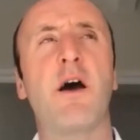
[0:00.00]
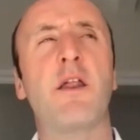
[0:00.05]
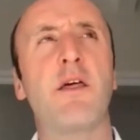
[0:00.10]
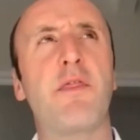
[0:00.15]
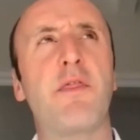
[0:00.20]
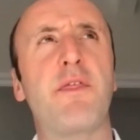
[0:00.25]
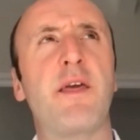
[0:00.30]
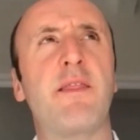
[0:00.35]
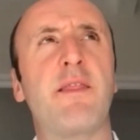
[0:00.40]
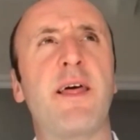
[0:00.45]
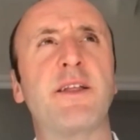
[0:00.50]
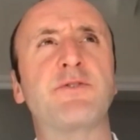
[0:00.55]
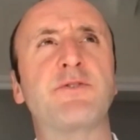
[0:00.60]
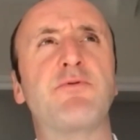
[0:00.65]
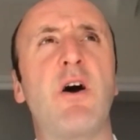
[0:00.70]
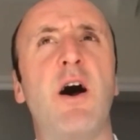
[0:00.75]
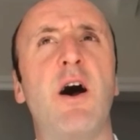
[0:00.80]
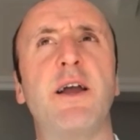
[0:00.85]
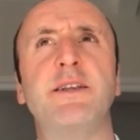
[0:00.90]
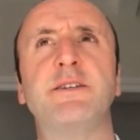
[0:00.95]
I think that's
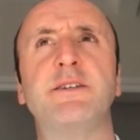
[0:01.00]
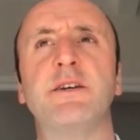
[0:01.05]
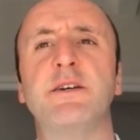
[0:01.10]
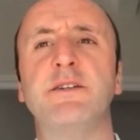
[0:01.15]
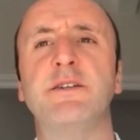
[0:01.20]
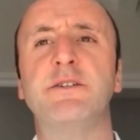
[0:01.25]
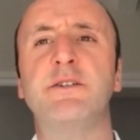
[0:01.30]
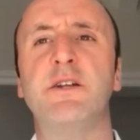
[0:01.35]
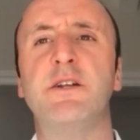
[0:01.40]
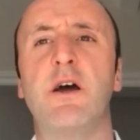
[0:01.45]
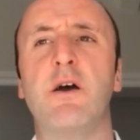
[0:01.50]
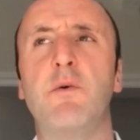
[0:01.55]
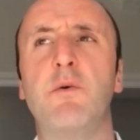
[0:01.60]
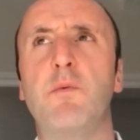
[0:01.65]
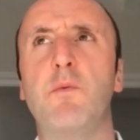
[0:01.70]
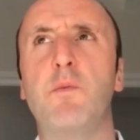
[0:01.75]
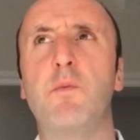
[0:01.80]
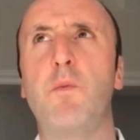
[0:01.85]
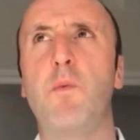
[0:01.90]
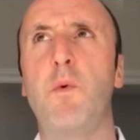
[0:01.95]
right. And, you
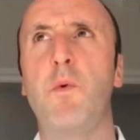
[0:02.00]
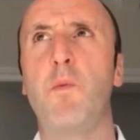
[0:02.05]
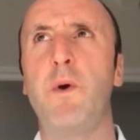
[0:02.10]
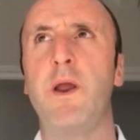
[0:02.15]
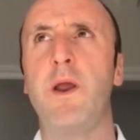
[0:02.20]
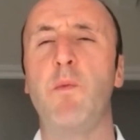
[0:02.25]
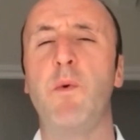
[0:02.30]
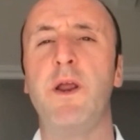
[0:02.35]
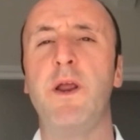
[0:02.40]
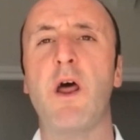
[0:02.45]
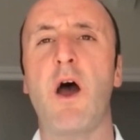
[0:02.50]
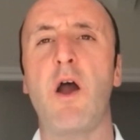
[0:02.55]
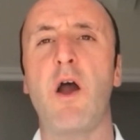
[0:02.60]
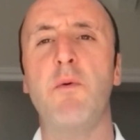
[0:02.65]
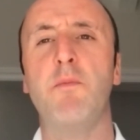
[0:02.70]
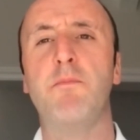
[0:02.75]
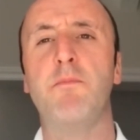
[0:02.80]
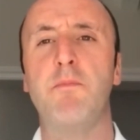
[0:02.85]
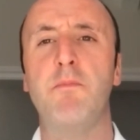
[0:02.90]
know, we know,